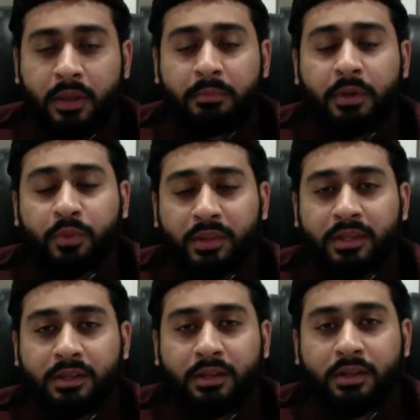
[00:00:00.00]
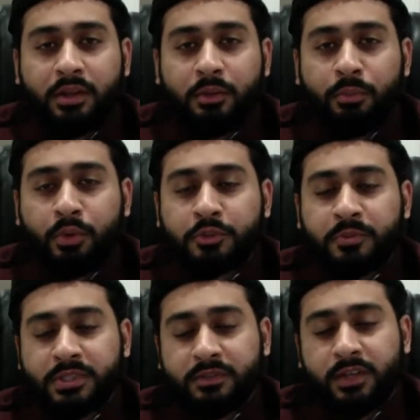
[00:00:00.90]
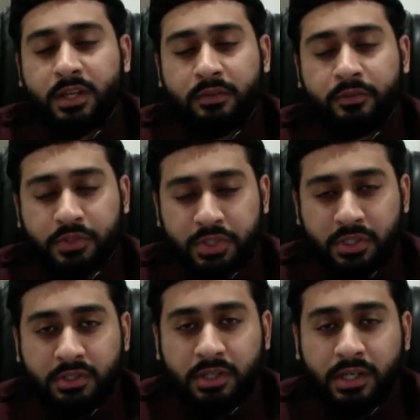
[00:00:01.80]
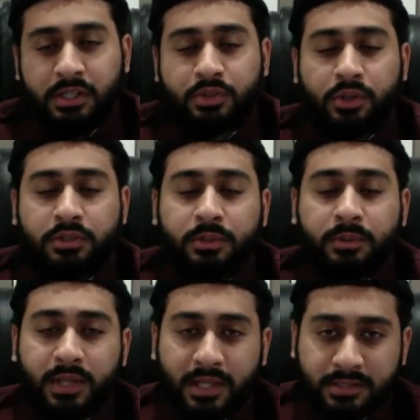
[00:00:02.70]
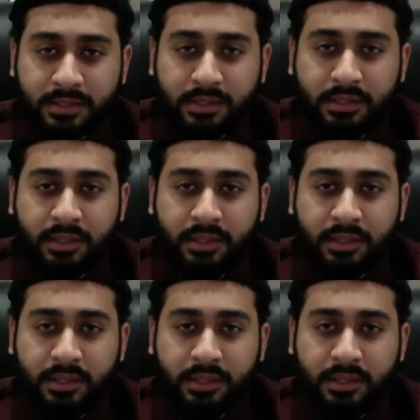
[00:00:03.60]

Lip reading: But with it, more specifically for children, it is also a lesson